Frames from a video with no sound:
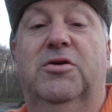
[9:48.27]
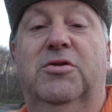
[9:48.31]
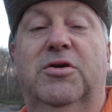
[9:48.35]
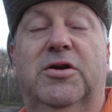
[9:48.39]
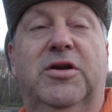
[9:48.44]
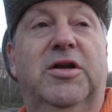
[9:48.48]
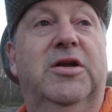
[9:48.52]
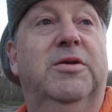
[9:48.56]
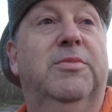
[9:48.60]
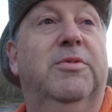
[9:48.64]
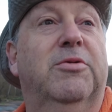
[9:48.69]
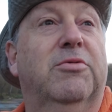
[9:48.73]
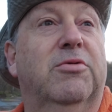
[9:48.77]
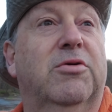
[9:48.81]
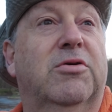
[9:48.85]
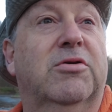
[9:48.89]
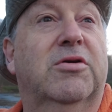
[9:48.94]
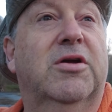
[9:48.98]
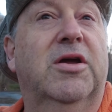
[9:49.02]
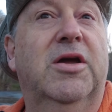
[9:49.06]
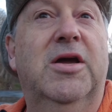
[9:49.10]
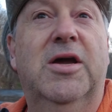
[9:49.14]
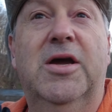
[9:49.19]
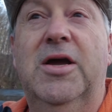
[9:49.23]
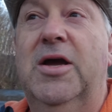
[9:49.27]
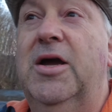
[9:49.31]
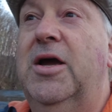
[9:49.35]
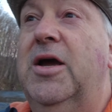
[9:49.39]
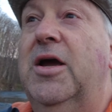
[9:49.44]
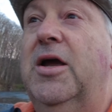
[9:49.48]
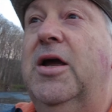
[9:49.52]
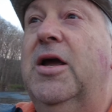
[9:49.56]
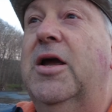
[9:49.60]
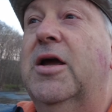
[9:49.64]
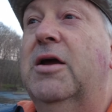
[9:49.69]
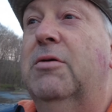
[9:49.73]
you need to be
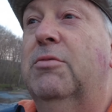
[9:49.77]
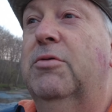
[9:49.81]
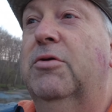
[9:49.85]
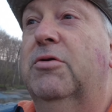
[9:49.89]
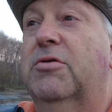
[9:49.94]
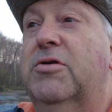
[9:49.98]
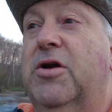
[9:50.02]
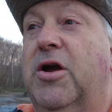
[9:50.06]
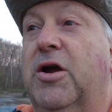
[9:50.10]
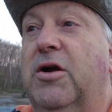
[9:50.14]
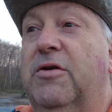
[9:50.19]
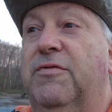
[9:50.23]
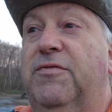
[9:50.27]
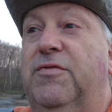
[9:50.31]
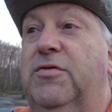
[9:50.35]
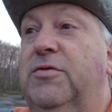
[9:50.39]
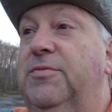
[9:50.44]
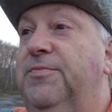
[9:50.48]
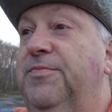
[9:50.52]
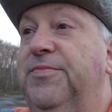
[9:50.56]
real careful.